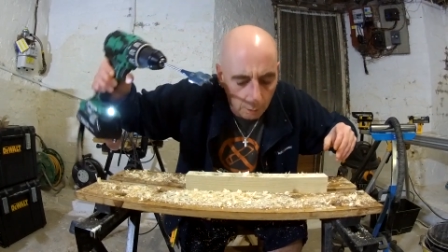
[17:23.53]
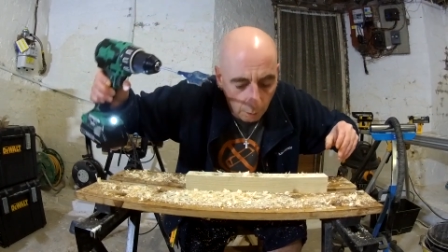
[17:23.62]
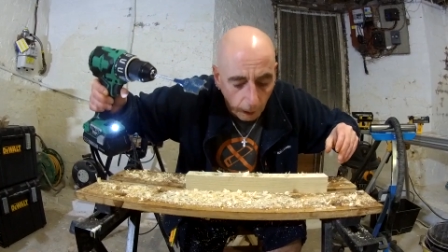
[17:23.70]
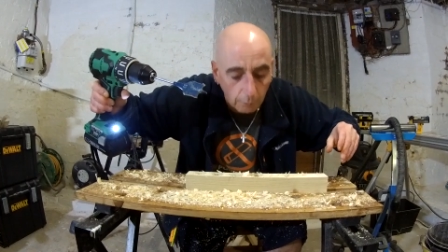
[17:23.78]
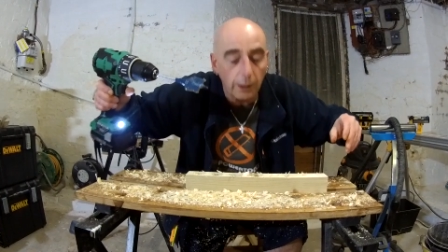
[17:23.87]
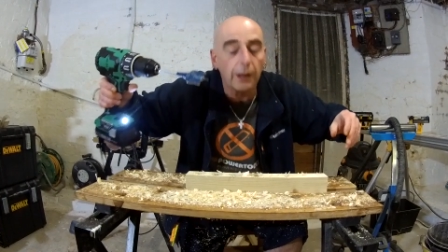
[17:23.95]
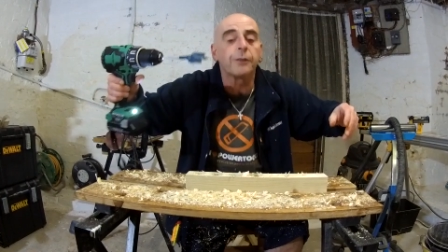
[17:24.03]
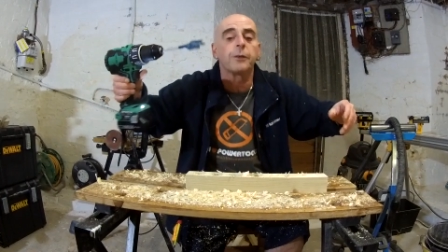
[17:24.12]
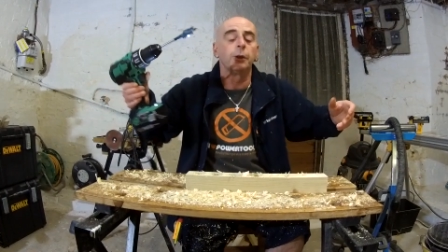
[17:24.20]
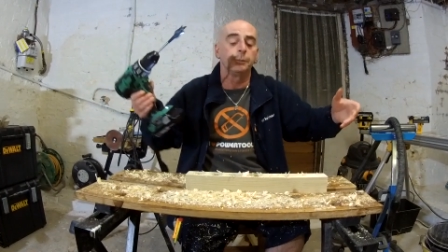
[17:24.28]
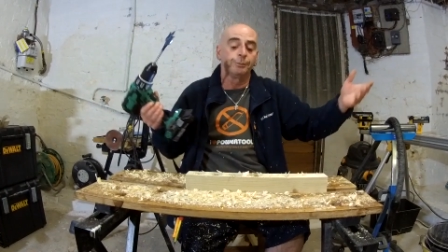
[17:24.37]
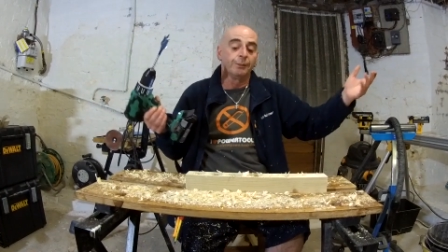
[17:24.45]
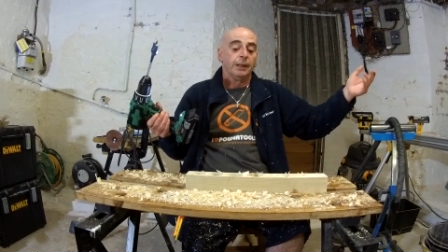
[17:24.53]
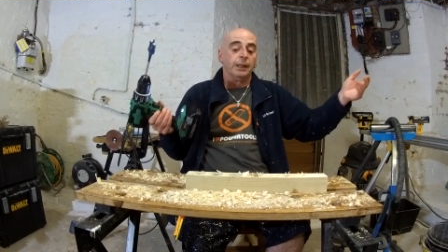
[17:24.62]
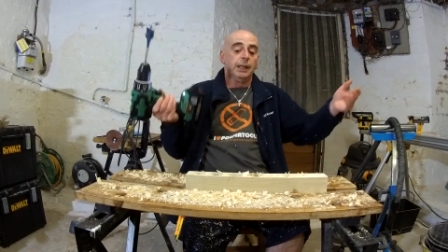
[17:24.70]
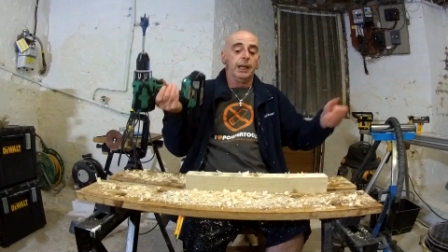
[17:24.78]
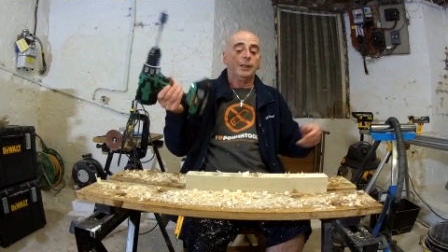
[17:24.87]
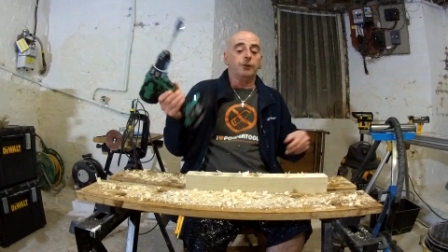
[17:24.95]
Oh, it went through.
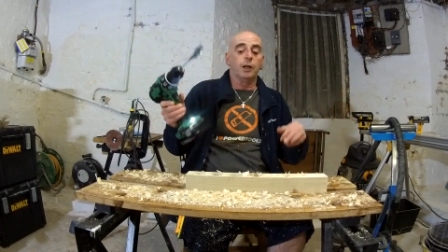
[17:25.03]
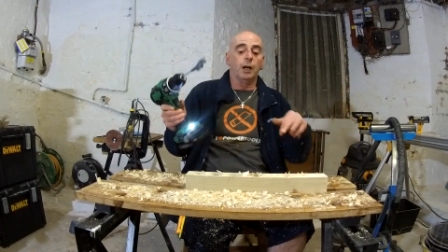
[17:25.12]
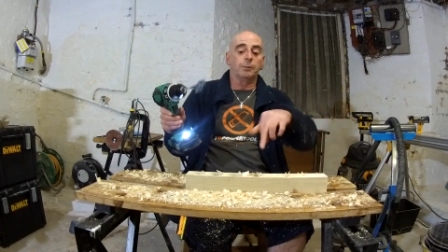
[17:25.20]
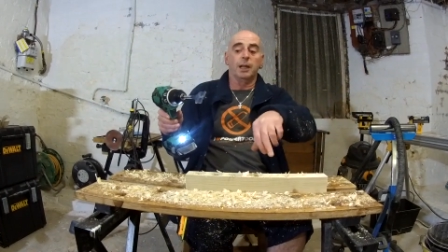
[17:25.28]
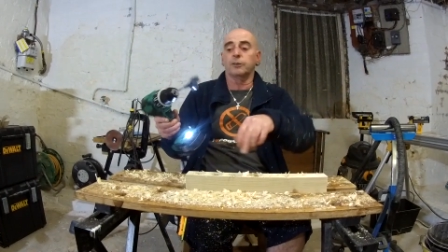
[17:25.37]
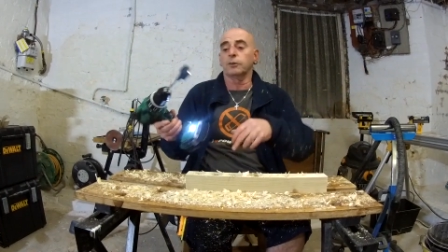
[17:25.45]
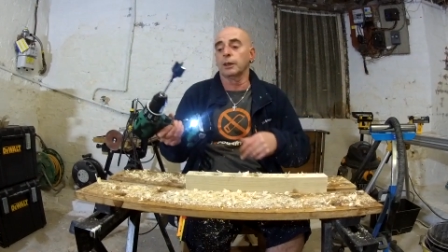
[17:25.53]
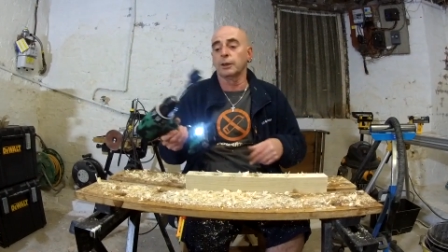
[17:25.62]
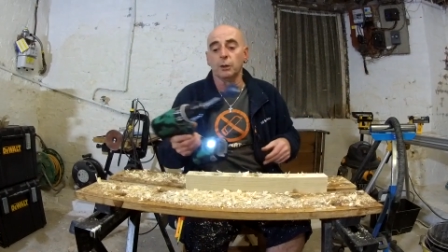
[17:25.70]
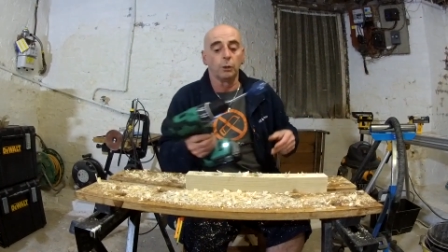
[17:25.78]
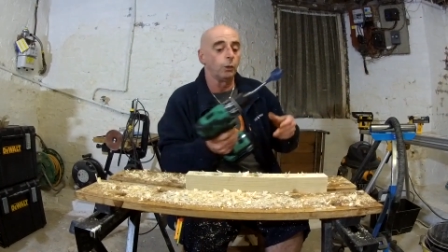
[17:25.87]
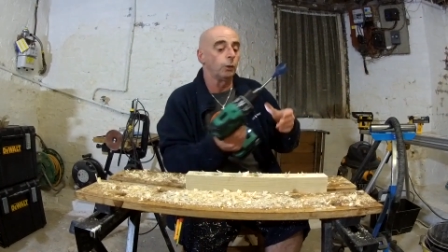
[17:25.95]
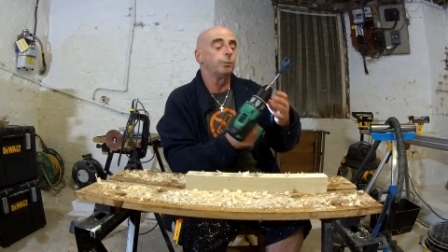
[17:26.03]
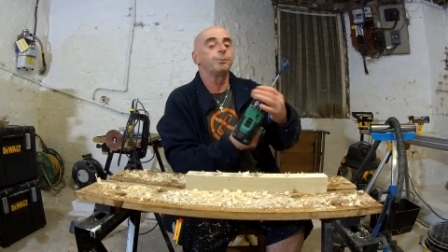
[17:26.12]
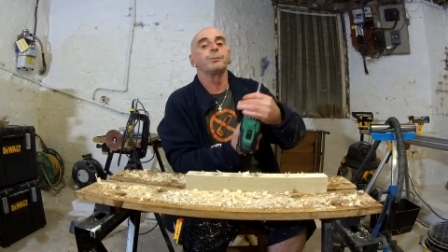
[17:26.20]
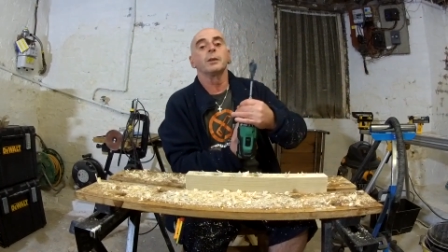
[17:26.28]
It jammed actually in the hole.